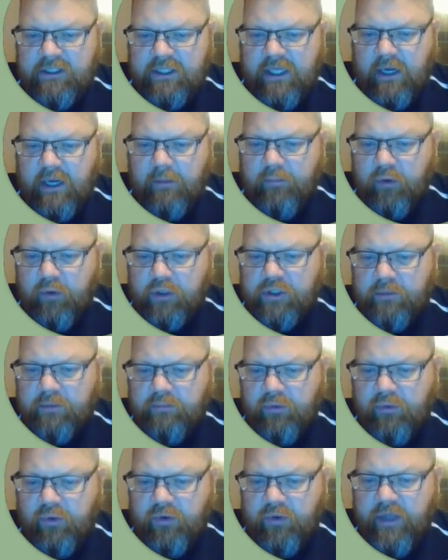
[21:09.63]
and then I push and
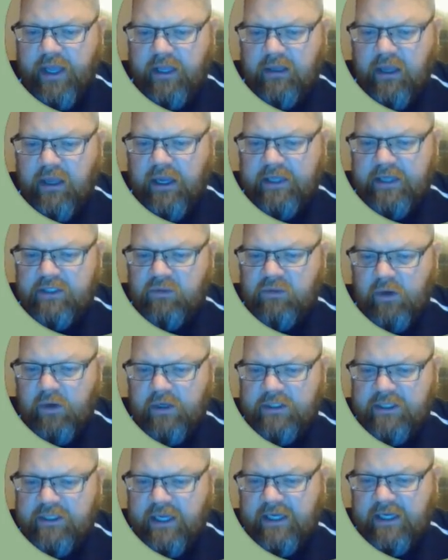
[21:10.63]
pulled that line to where
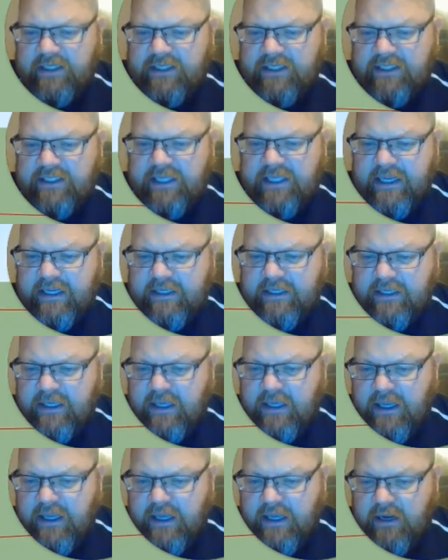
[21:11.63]
it's got a seat.
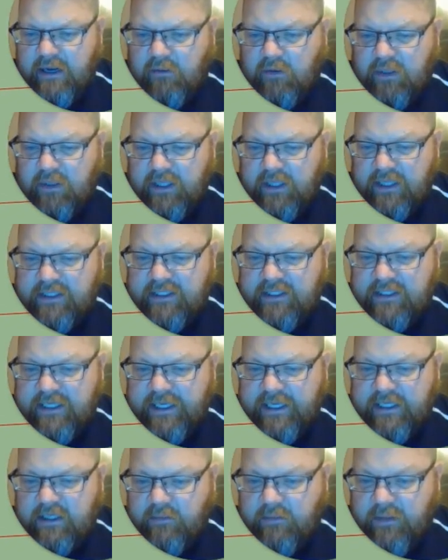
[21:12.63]
I want that
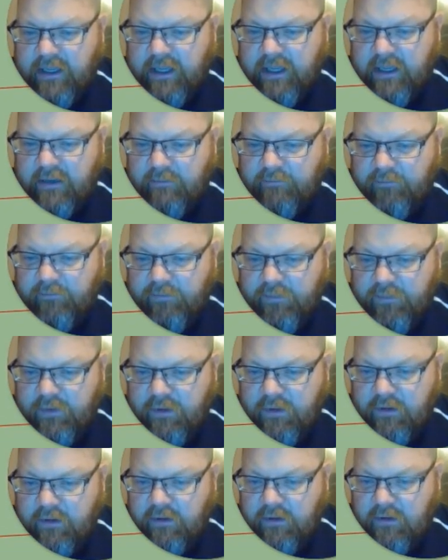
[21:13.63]
seat to be
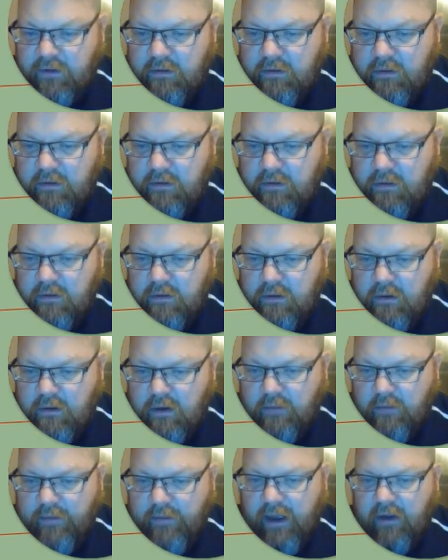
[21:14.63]

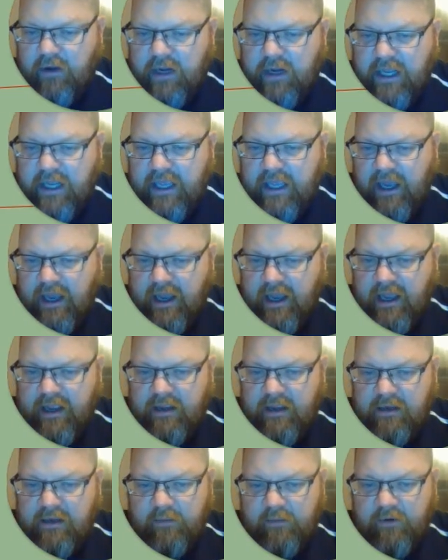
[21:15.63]
about knee
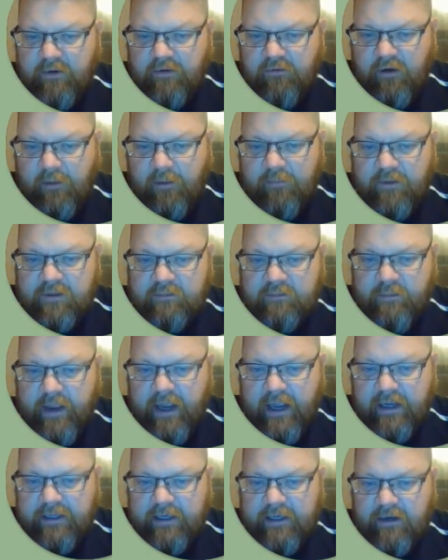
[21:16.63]
high. I'm going to drop this
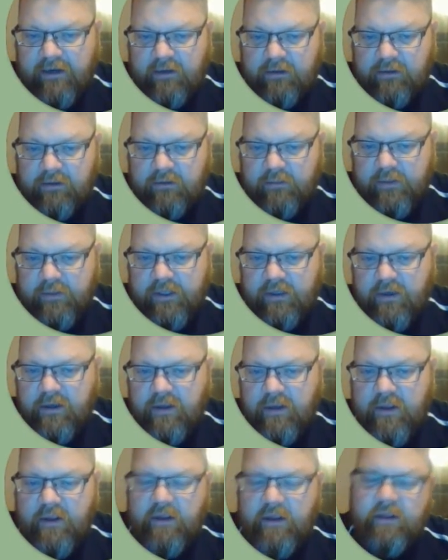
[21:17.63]
back down a little bit.
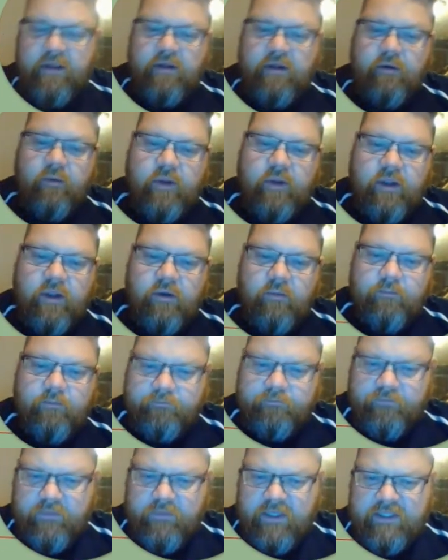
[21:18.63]
There we go.
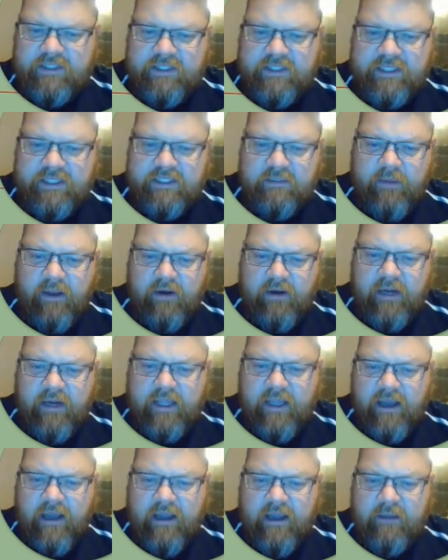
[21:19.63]
That seat's about
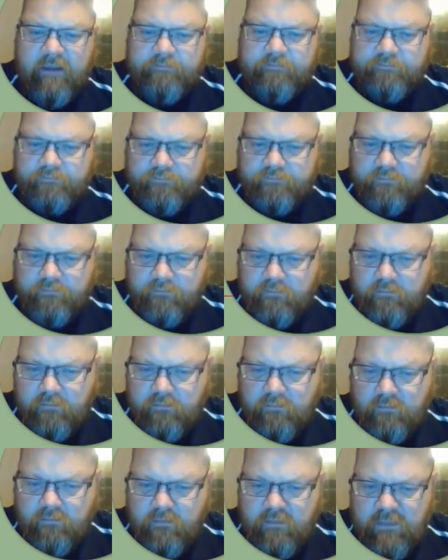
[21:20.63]
knee high.
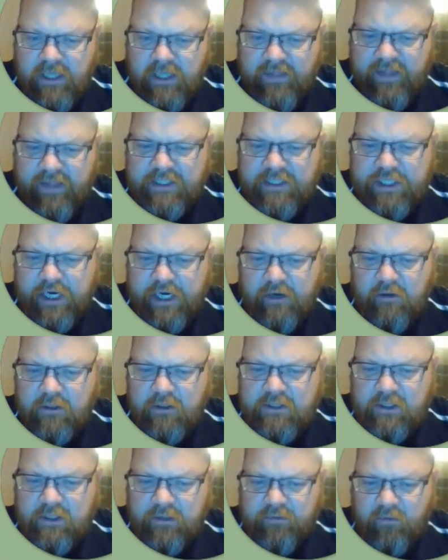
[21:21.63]
And that chair
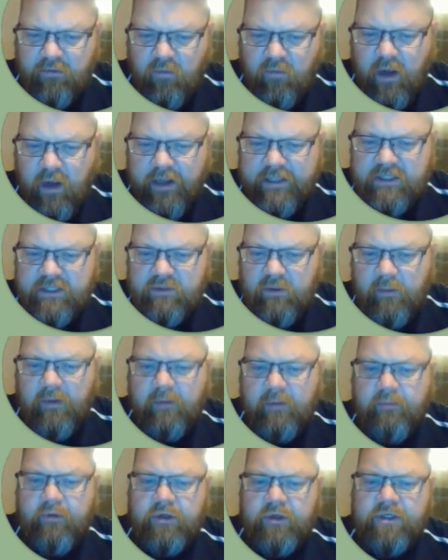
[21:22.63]
looks a little wide, so I'm
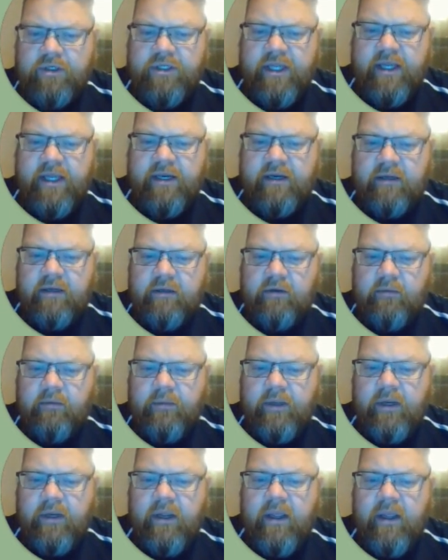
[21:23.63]
going to push that in a little
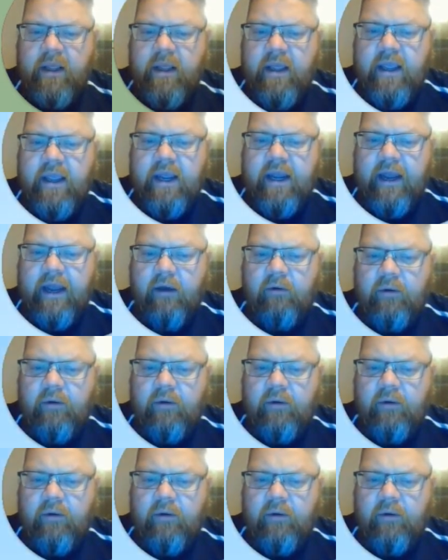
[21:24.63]
bit. And now